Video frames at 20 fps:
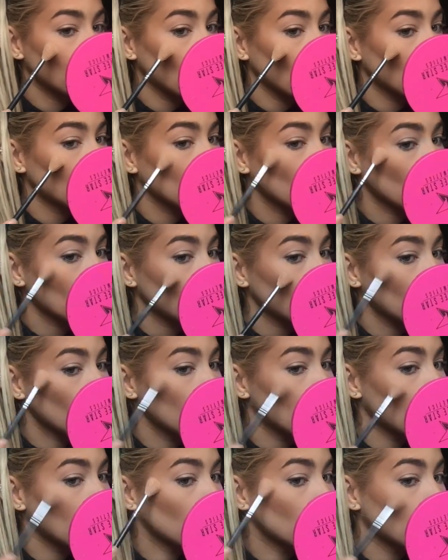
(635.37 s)
I like to
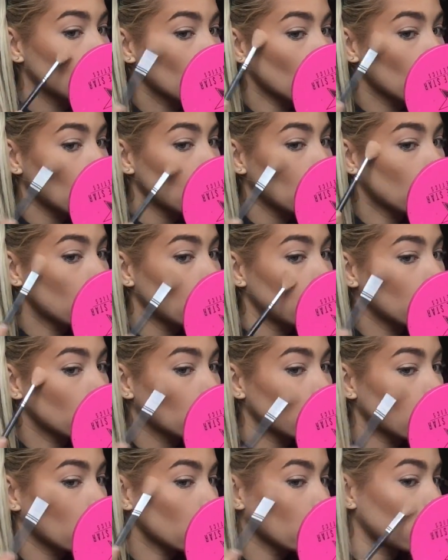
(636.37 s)
apply this to the high
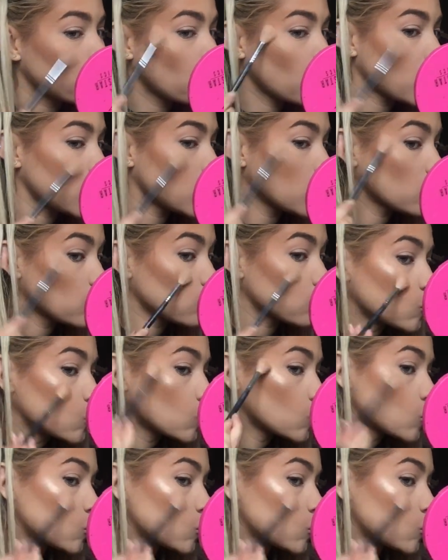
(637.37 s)
points of my face.